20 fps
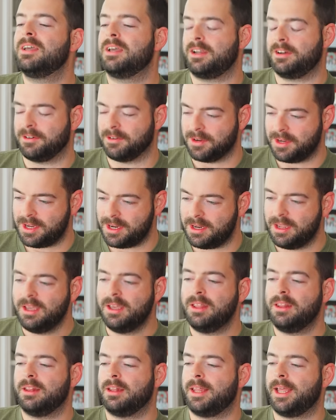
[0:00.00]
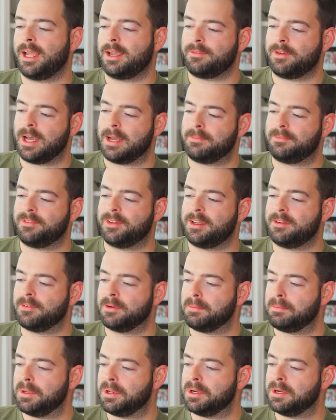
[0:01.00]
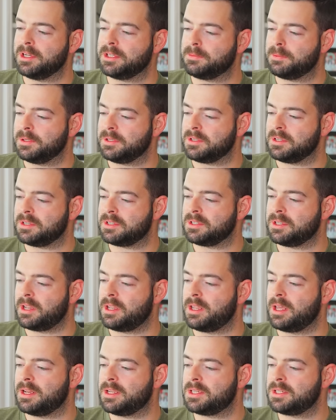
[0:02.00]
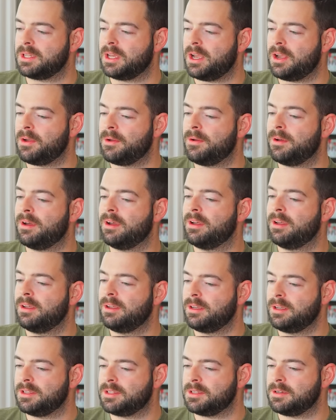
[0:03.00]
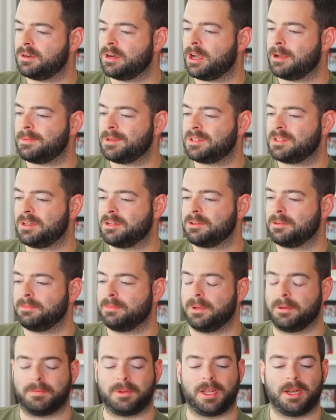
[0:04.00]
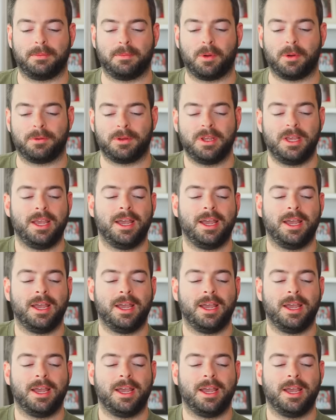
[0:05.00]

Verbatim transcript: Agreed. The lack of hop flavor and bitterness puts this slightly out of style consider hopping schedule developing it tomorrow.